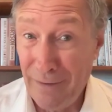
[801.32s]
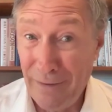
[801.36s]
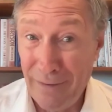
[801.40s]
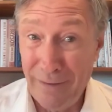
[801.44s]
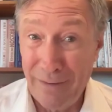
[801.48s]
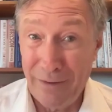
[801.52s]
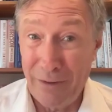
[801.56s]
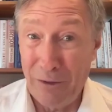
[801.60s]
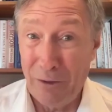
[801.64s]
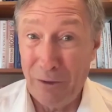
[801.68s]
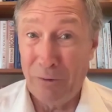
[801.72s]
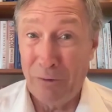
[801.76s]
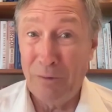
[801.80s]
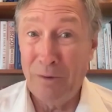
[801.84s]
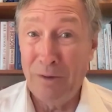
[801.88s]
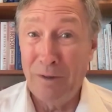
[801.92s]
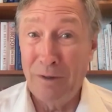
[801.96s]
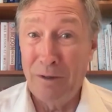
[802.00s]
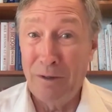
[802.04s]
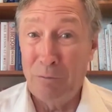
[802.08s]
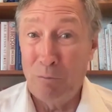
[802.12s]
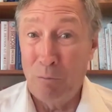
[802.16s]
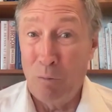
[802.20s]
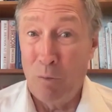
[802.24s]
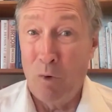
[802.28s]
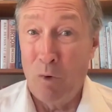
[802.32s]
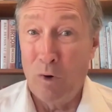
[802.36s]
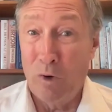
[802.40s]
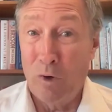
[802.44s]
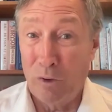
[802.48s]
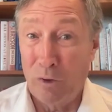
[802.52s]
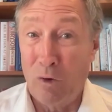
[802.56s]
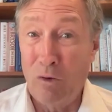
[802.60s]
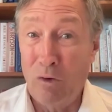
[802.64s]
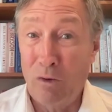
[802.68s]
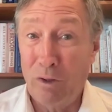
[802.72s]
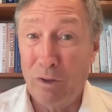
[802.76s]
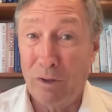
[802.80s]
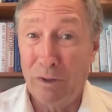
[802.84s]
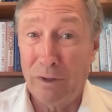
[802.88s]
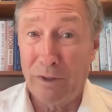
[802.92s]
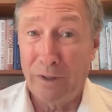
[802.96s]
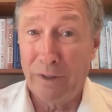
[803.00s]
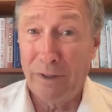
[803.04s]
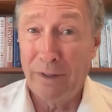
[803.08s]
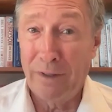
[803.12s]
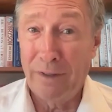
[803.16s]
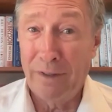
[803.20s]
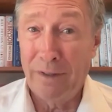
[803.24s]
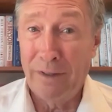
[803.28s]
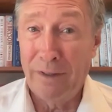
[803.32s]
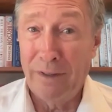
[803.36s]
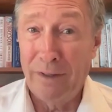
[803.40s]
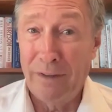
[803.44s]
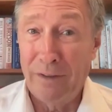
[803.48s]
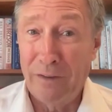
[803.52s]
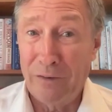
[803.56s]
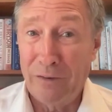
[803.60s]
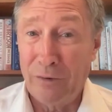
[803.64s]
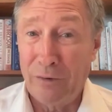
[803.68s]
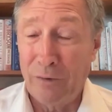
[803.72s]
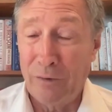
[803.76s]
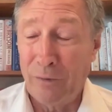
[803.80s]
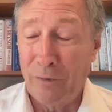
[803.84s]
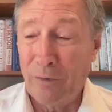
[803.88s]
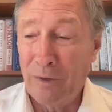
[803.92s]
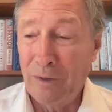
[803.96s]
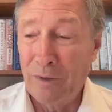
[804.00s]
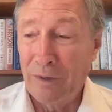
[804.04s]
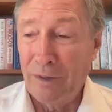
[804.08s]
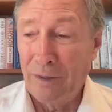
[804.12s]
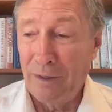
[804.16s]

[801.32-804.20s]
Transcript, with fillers: you know, more locally. So, mm.